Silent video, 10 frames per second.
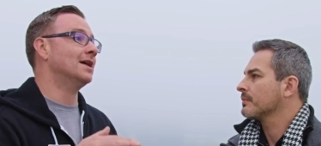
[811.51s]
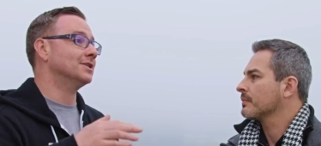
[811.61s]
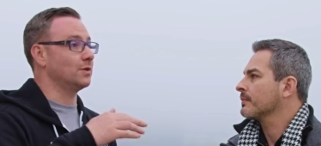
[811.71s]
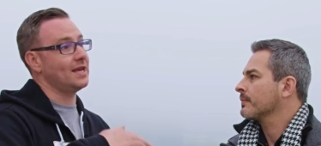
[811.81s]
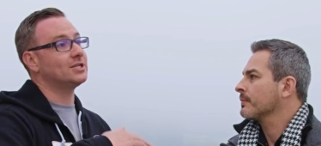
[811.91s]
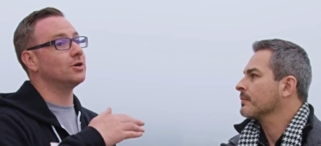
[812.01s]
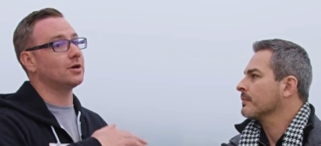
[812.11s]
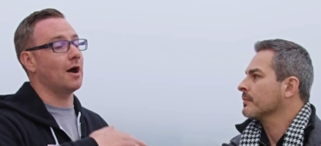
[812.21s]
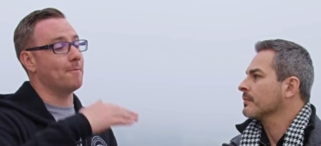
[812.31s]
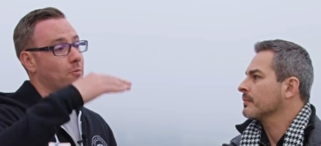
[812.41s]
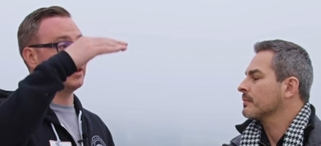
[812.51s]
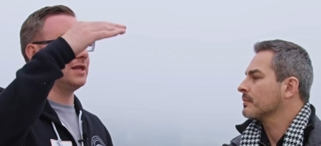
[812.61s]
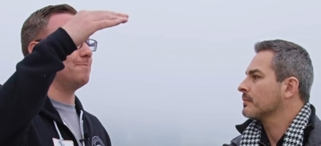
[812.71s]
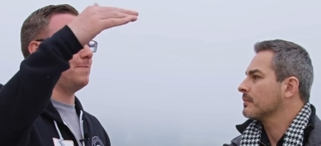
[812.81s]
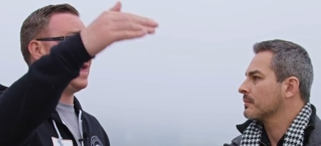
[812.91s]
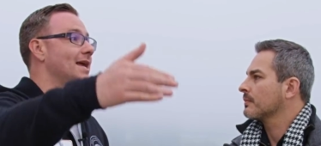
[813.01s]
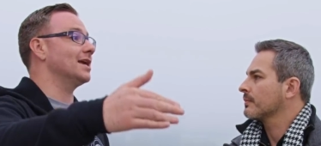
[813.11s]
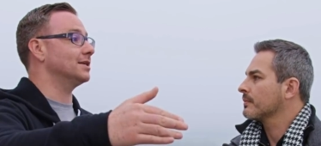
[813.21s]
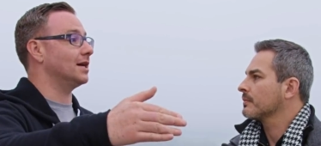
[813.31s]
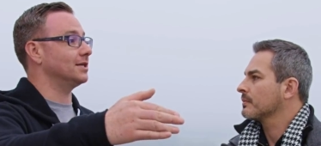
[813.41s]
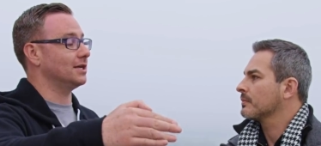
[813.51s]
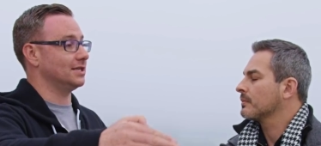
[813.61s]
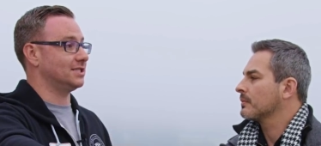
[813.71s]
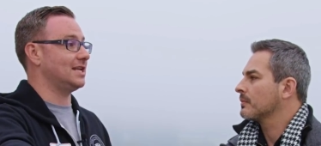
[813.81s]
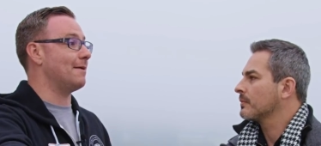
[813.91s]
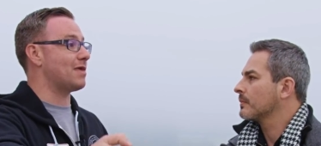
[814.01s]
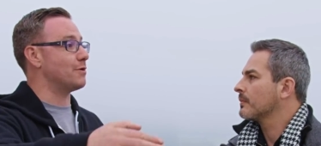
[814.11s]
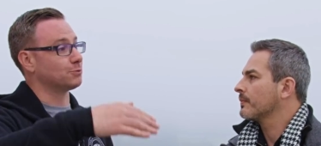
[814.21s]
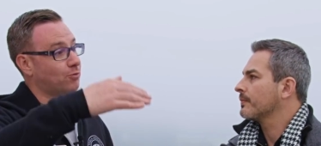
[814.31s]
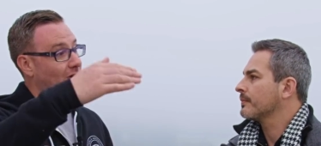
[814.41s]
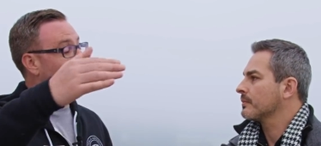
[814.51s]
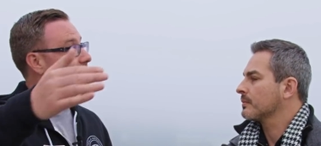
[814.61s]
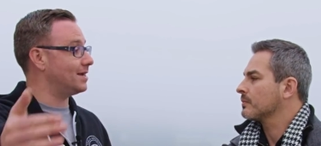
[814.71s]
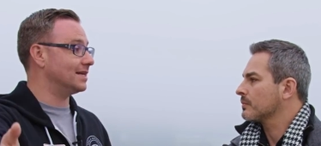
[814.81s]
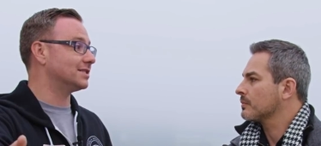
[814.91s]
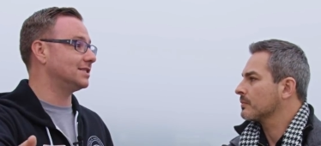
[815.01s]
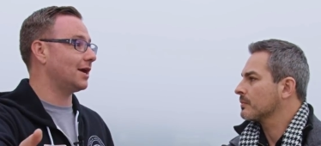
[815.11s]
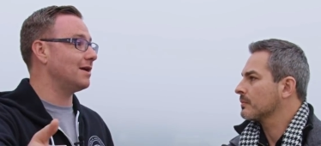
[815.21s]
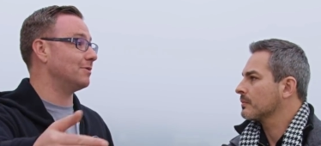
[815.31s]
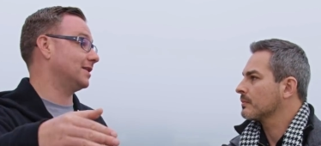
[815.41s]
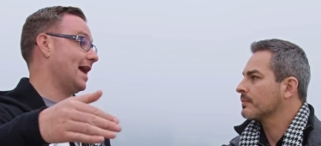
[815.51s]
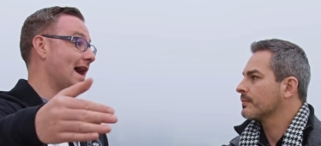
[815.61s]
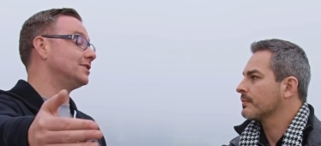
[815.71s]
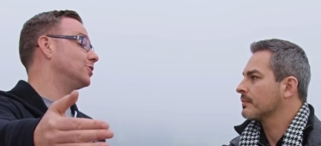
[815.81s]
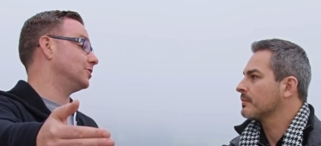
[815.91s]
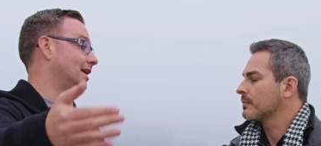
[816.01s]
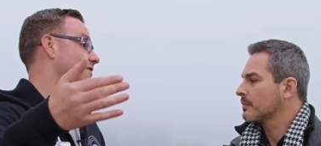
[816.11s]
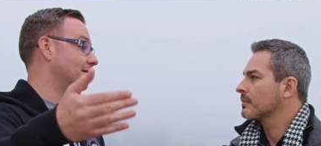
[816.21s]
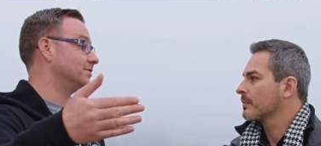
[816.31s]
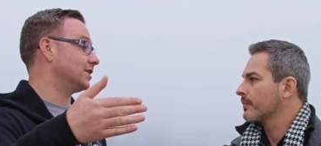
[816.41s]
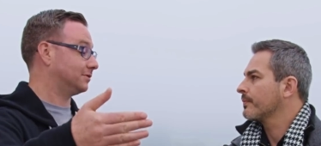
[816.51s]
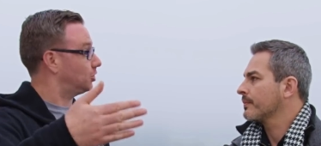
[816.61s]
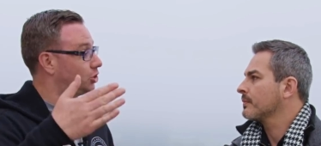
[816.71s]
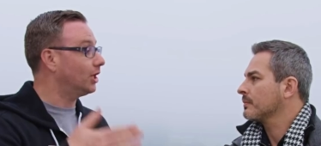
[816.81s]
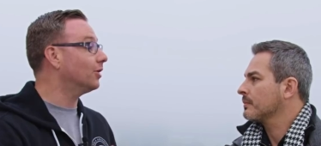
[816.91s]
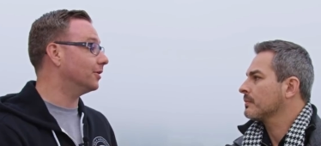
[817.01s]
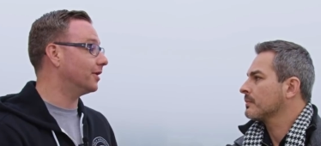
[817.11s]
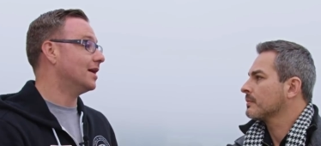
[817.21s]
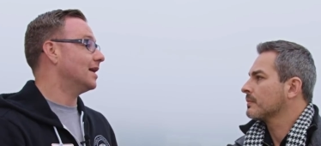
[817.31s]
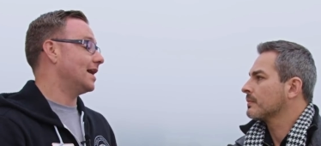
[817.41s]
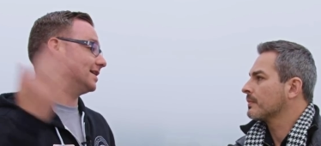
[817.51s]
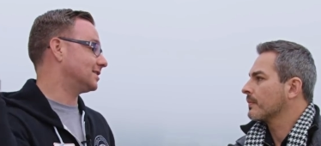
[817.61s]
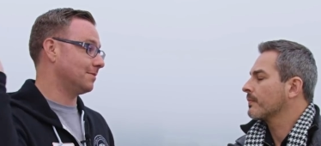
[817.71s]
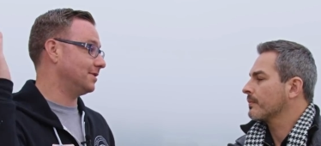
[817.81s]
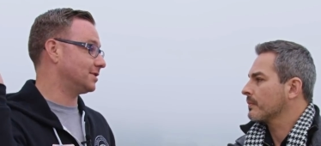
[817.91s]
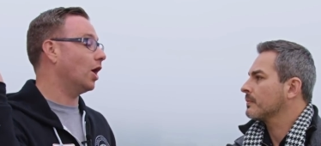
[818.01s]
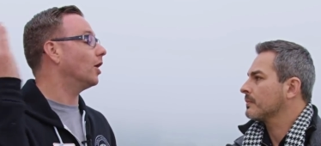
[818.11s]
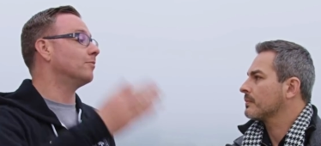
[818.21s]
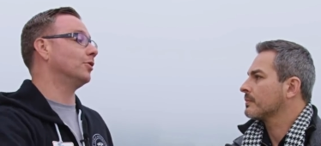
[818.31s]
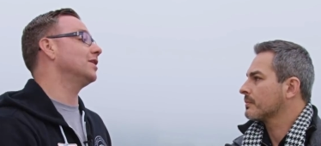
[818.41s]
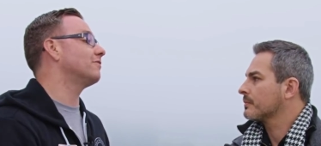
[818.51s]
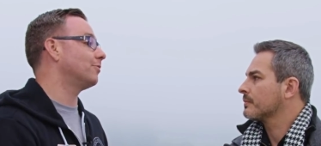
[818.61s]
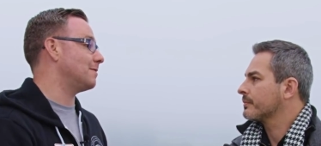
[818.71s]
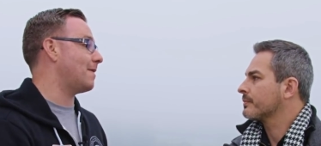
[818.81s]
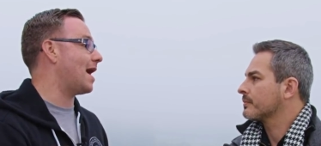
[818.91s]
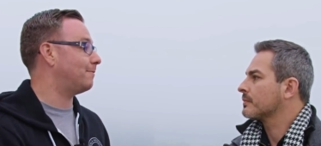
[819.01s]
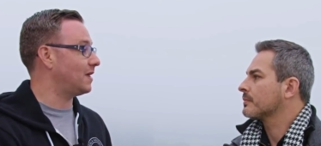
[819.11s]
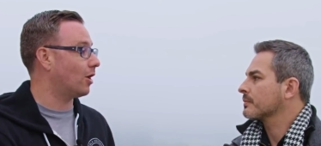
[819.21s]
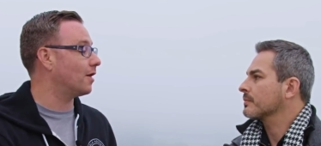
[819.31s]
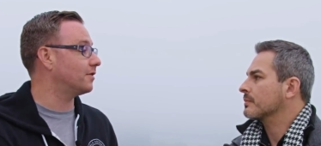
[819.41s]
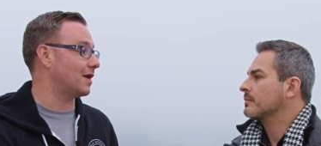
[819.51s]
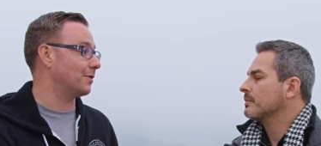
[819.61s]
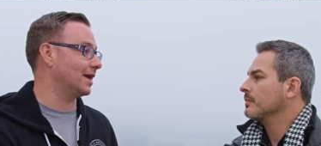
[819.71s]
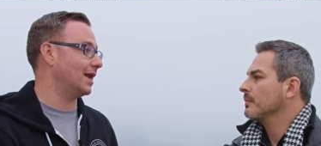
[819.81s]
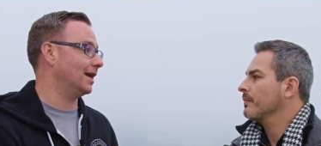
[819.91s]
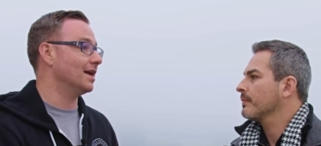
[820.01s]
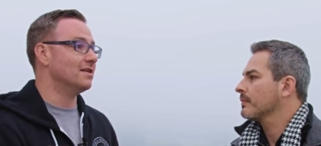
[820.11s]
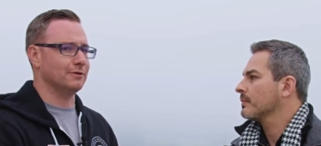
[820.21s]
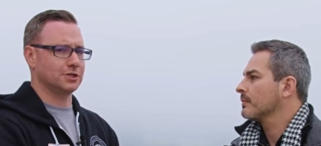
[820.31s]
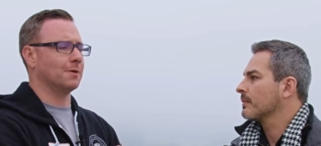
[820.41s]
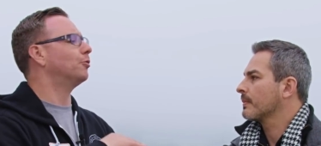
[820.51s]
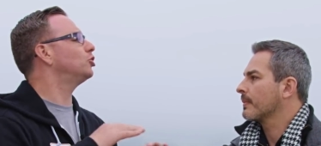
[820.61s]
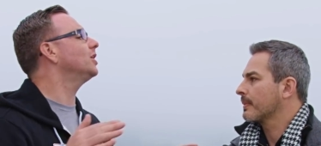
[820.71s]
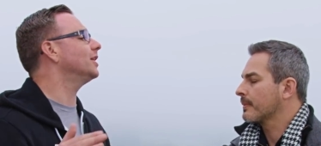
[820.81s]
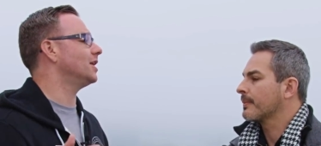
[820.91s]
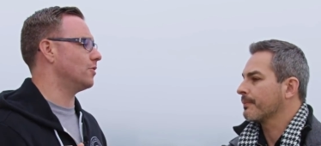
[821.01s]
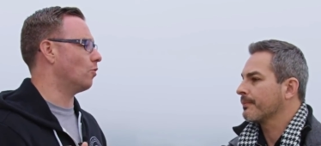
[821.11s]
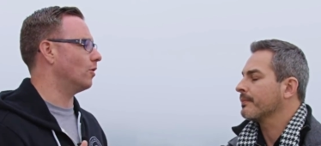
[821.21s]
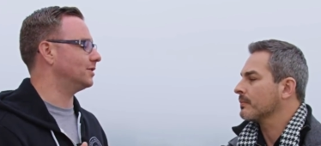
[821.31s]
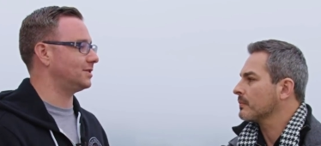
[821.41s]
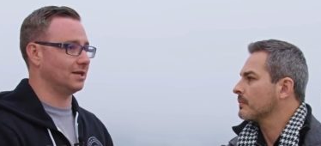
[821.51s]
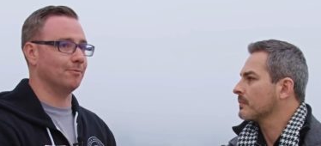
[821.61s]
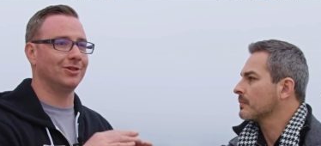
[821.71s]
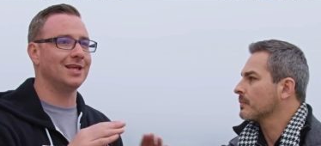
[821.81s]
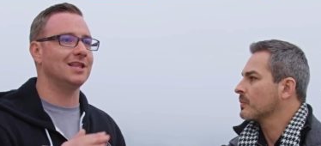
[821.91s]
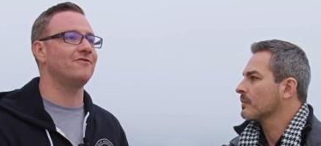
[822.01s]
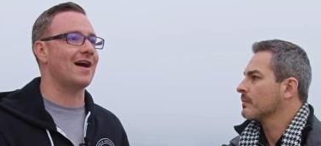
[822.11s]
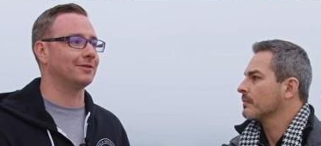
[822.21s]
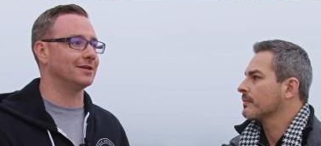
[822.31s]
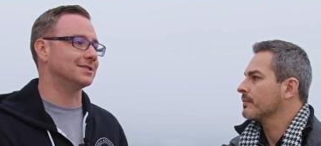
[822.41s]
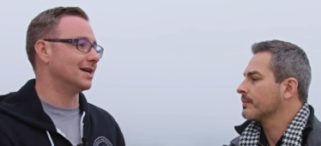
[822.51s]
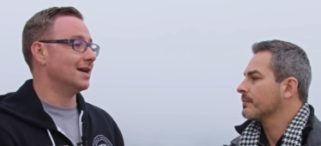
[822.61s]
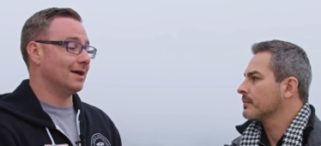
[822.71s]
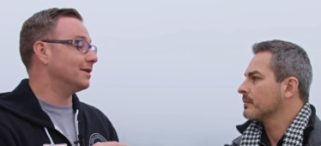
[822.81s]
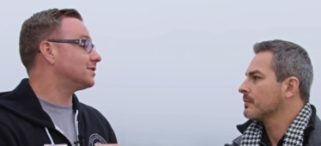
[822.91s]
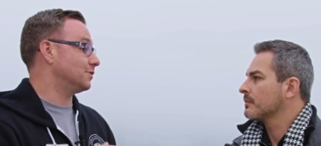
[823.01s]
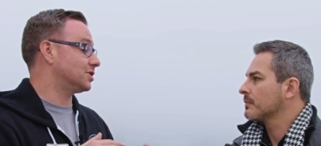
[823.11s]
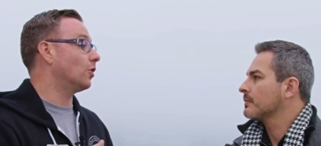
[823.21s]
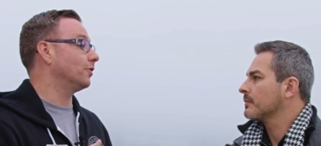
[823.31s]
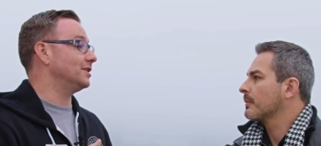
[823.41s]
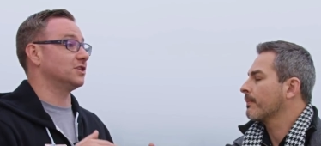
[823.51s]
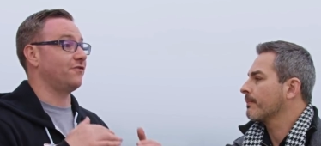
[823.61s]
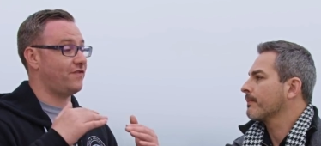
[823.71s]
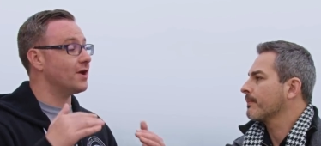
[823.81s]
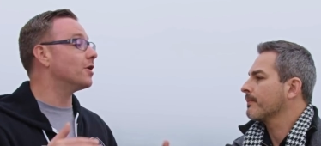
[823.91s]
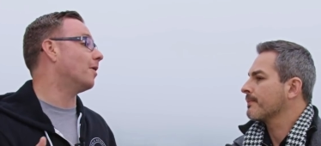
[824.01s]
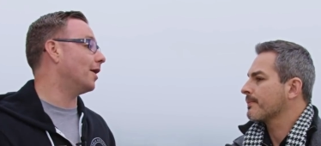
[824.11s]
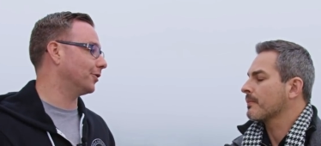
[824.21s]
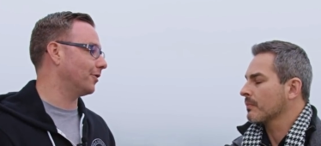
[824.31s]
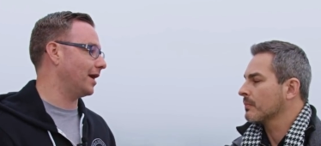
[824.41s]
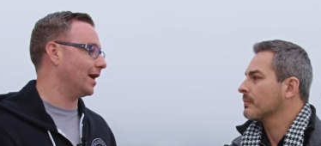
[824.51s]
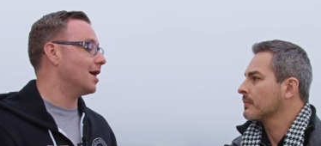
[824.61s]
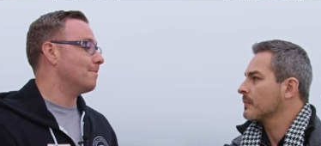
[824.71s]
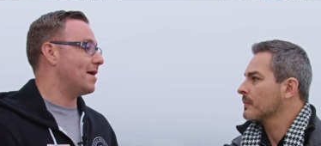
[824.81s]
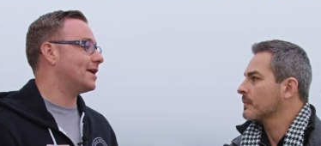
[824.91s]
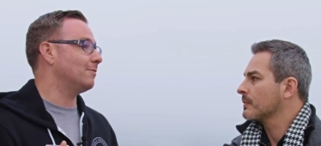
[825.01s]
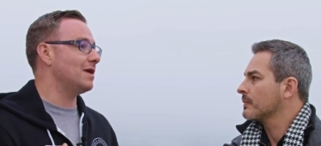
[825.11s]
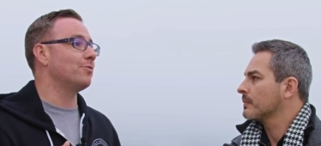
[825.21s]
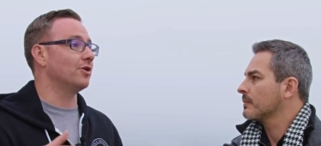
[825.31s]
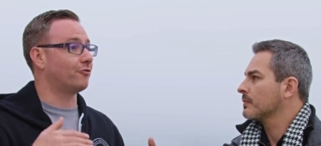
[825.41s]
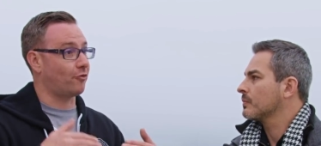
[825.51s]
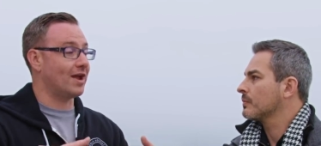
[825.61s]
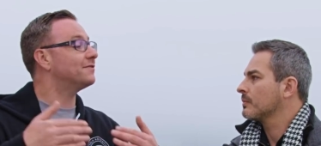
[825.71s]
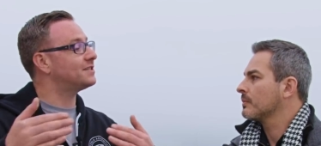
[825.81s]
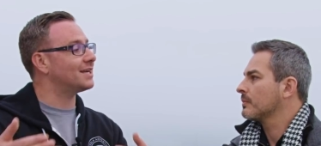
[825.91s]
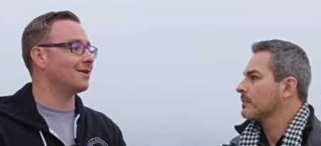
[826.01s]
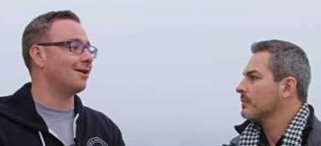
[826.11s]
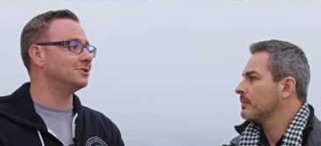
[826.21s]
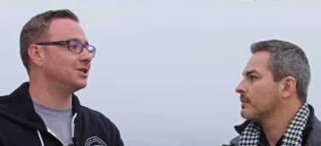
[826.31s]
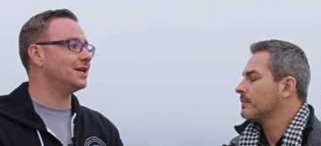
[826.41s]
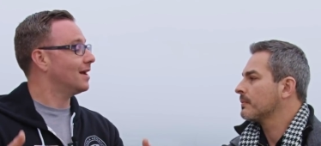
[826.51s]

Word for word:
Speaker 1: So they took a really big and a step that was probably unnecessary, but they had to to give themselves a shield against some of this unbelievably bad PR that they were getting that was completely unwarranted, completely foundless, and honestly was totally just fear mongering, making people afraid of technology